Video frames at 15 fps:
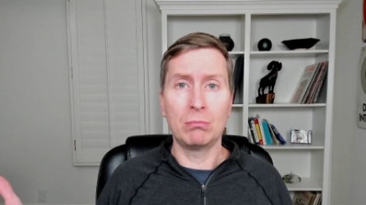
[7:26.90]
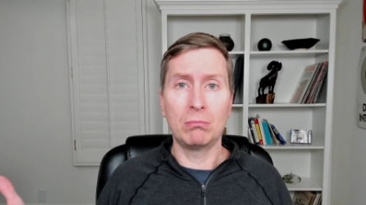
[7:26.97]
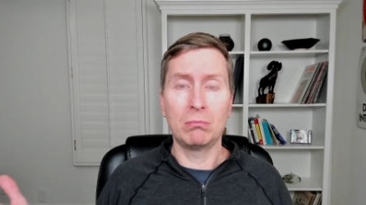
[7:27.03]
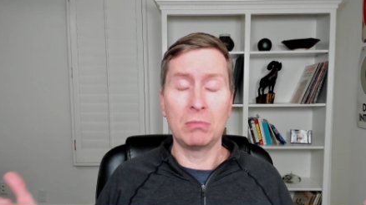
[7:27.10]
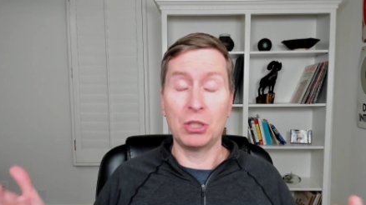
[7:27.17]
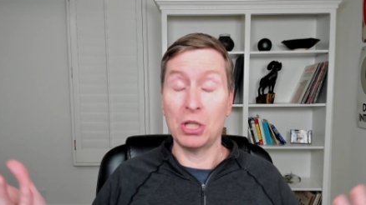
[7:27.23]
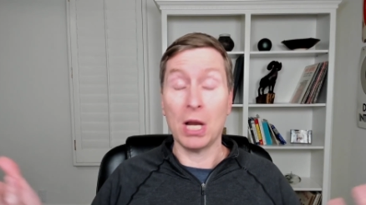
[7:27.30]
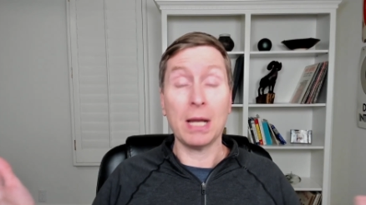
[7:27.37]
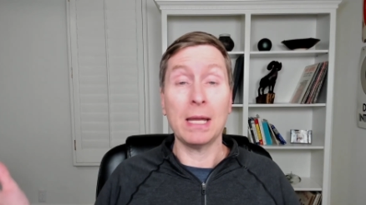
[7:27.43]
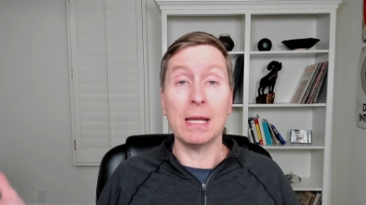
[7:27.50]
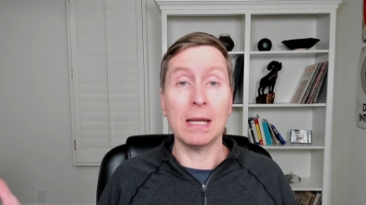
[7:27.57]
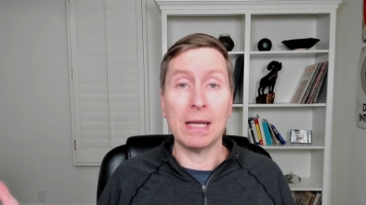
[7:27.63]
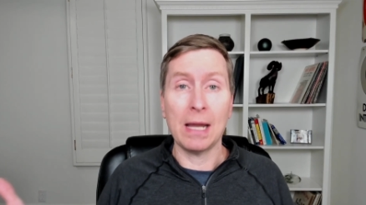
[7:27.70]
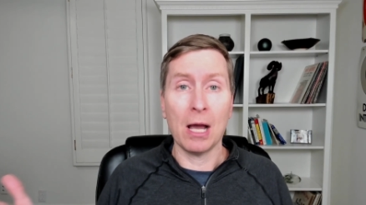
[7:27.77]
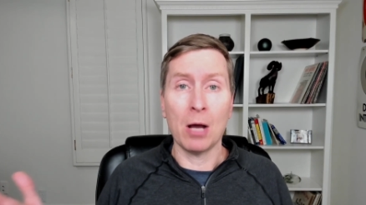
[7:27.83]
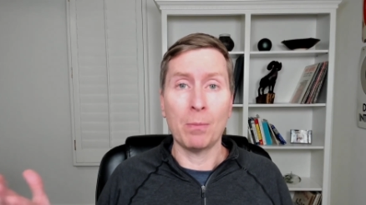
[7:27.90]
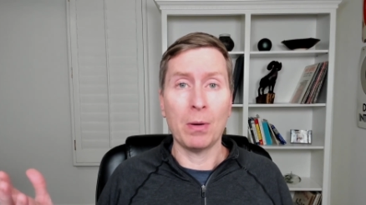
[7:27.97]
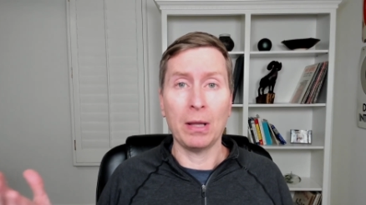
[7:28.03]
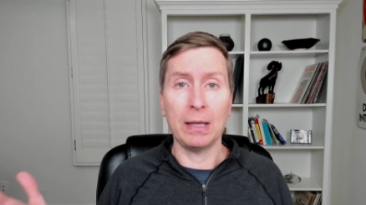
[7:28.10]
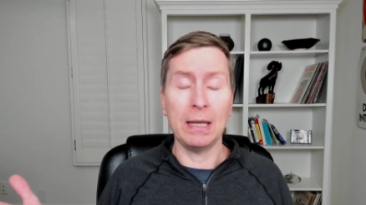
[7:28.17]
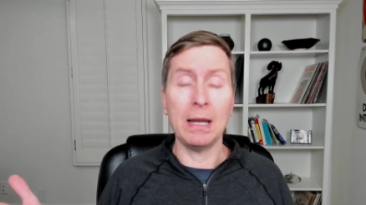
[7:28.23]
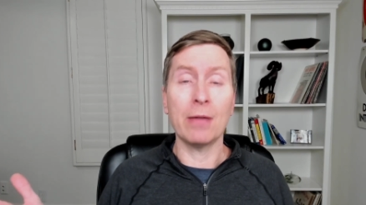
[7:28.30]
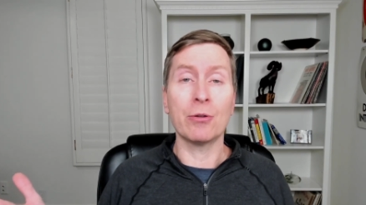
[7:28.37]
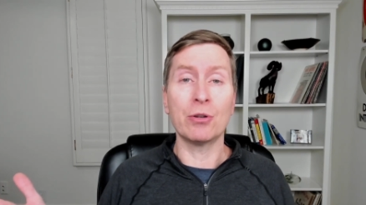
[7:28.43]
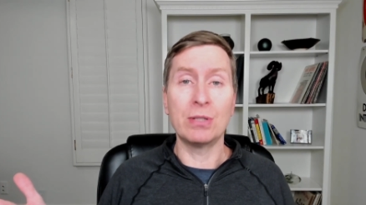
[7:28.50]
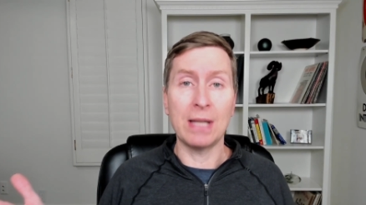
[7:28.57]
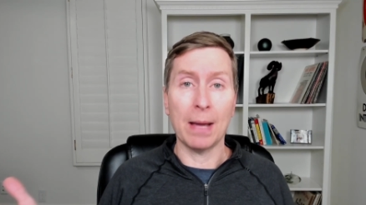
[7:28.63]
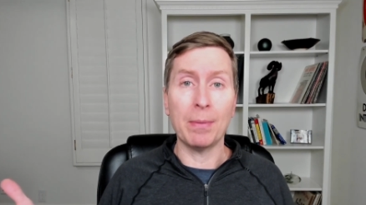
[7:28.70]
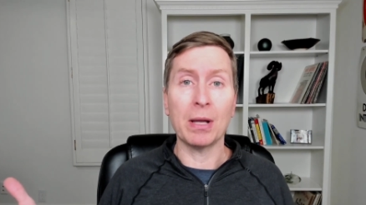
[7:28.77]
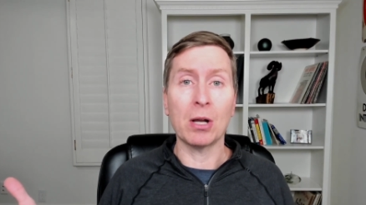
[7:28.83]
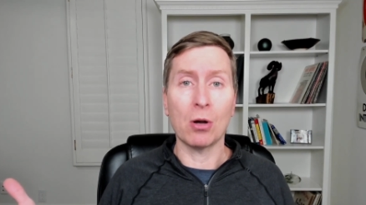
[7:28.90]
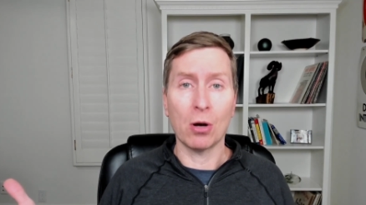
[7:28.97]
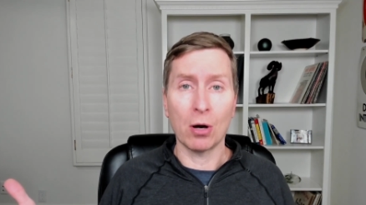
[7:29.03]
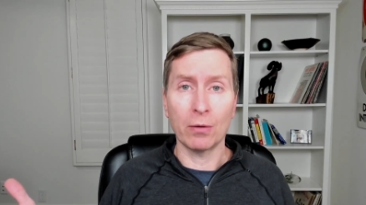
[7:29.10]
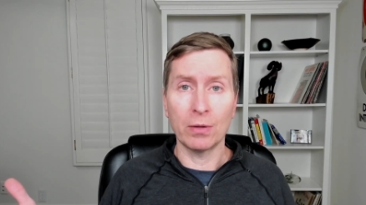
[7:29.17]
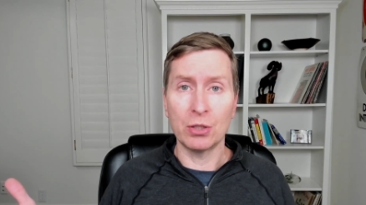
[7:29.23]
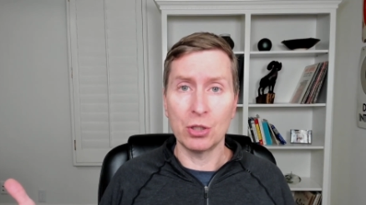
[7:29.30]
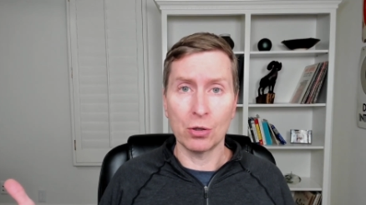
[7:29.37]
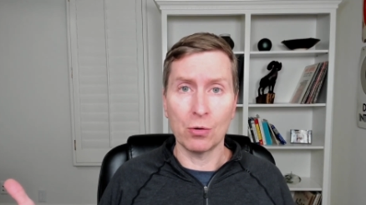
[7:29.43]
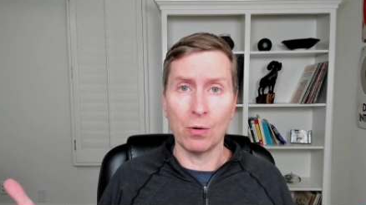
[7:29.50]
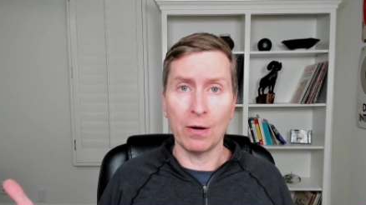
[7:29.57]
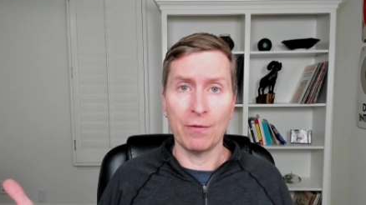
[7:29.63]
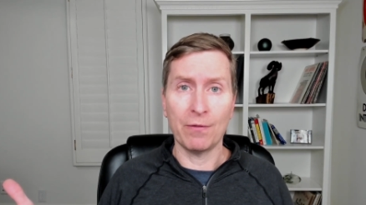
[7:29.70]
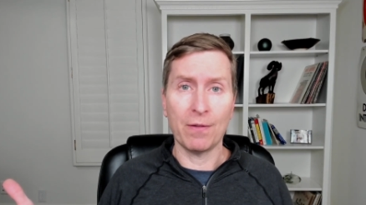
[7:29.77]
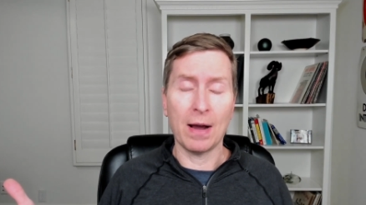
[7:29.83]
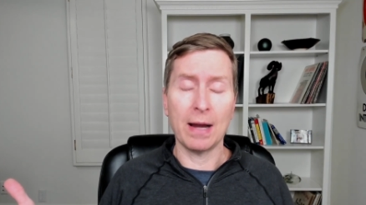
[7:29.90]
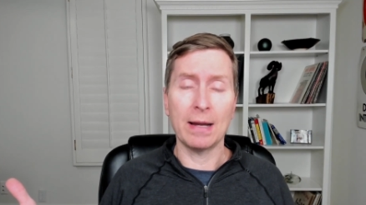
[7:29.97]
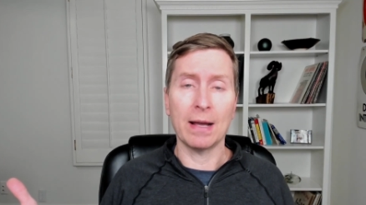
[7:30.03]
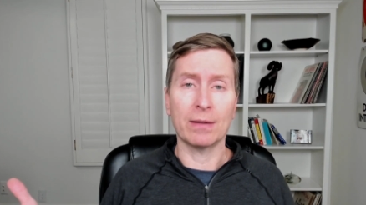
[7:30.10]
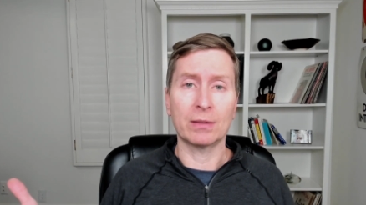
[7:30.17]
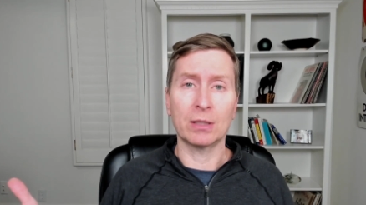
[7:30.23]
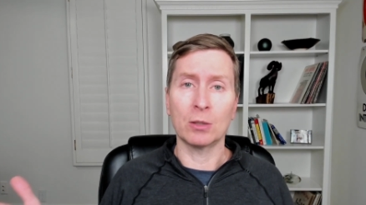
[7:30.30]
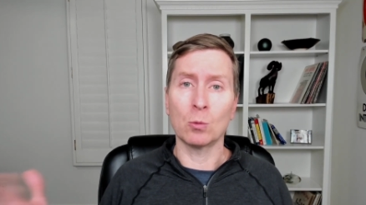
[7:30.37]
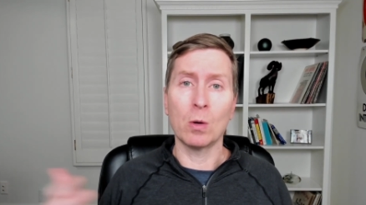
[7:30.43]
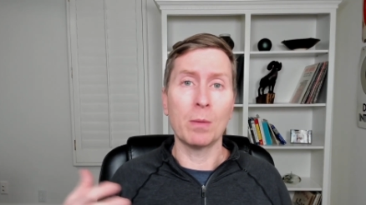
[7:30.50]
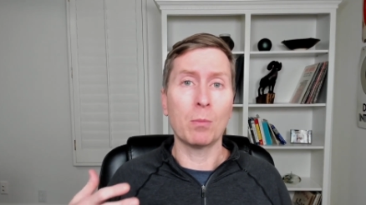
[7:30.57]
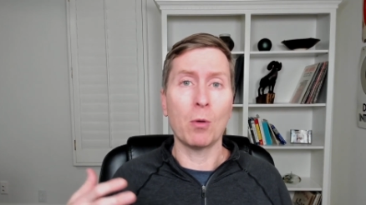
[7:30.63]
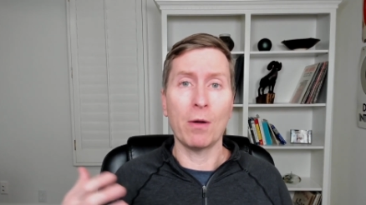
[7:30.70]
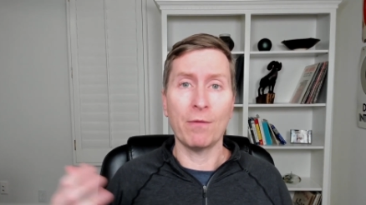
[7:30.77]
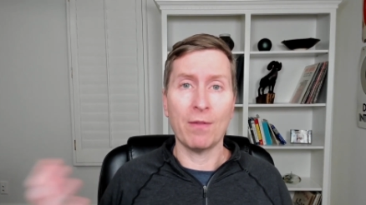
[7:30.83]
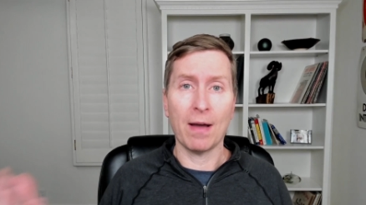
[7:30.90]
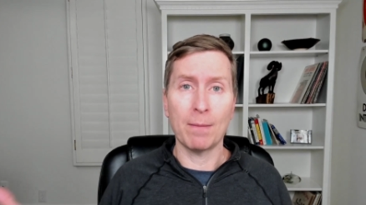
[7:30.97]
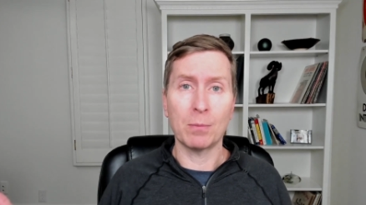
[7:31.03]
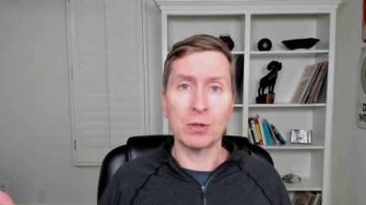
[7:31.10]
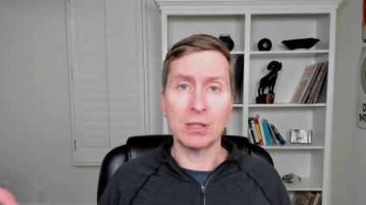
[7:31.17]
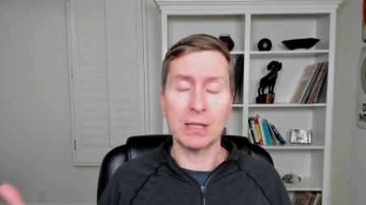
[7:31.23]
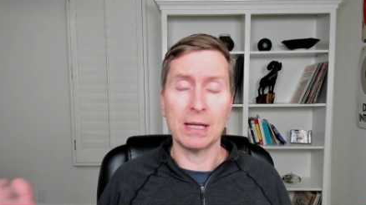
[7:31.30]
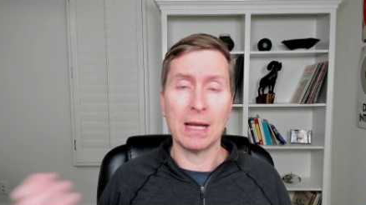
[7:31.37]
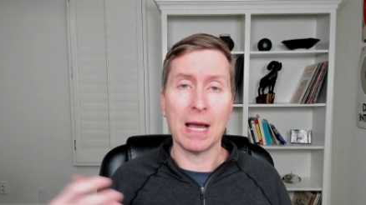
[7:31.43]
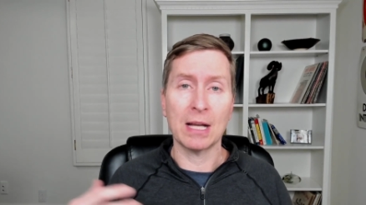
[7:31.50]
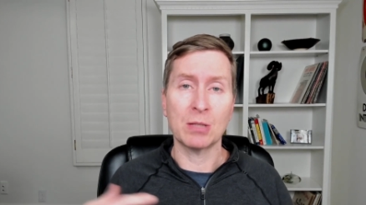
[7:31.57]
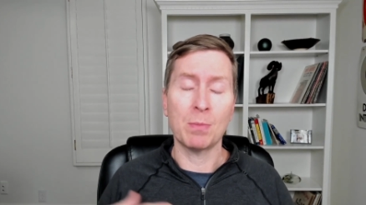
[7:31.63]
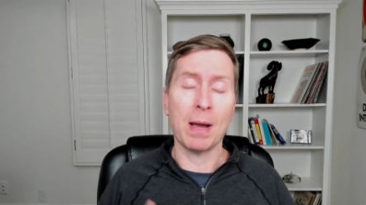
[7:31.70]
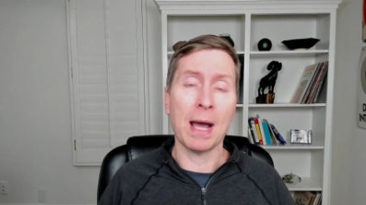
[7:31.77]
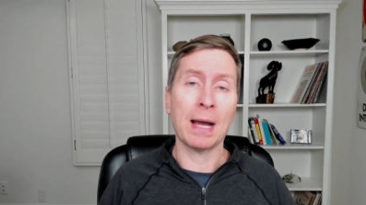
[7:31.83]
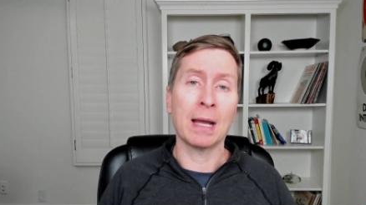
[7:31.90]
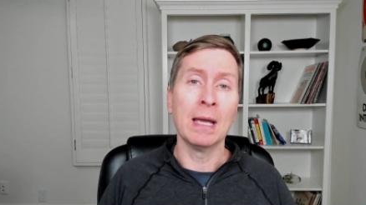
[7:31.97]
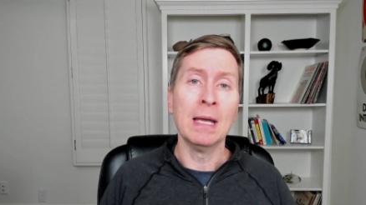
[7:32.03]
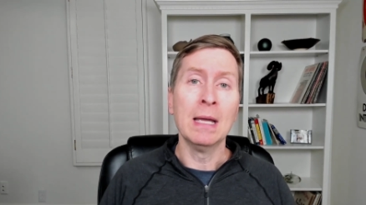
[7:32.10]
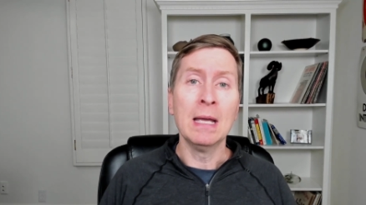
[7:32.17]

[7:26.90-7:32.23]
checking account, probably any other debit card that you're going to find out there, 1.5% cash back.